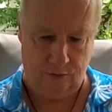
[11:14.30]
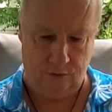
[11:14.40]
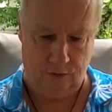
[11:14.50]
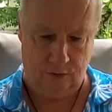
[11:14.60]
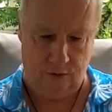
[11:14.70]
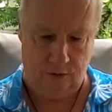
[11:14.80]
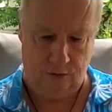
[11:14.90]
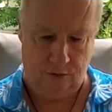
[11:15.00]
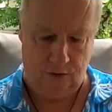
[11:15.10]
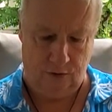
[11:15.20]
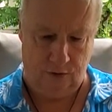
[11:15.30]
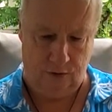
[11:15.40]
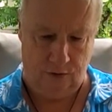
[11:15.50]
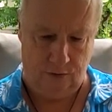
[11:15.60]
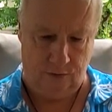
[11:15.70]

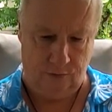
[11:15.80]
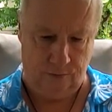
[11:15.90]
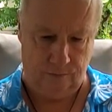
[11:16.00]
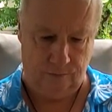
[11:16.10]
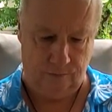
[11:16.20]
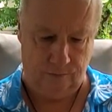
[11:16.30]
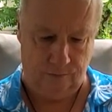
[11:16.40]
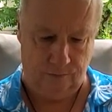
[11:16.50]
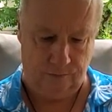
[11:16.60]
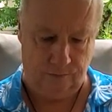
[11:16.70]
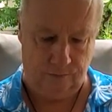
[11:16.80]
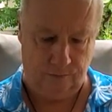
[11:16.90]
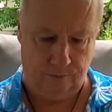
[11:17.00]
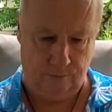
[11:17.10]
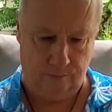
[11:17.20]

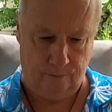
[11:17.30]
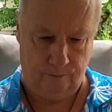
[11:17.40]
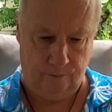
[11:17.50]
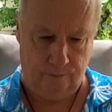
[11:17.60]
(no one is talking)